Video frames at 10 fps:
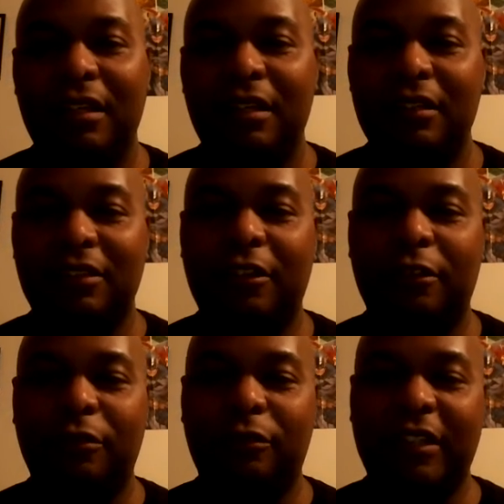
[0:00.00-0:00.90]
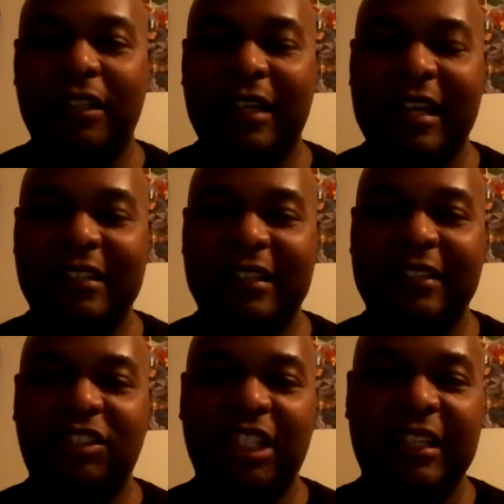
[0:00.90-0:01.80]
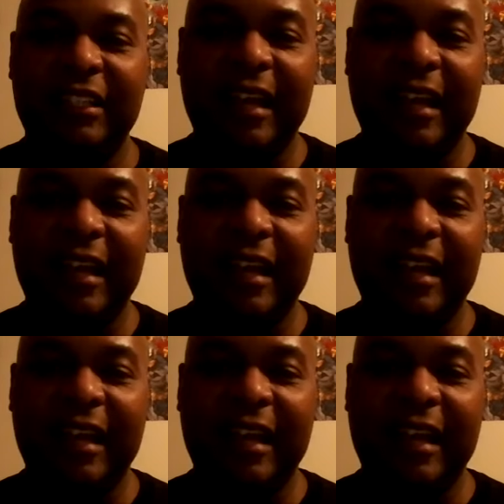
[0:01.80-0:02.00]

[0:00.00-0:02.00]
So with Hank and Gene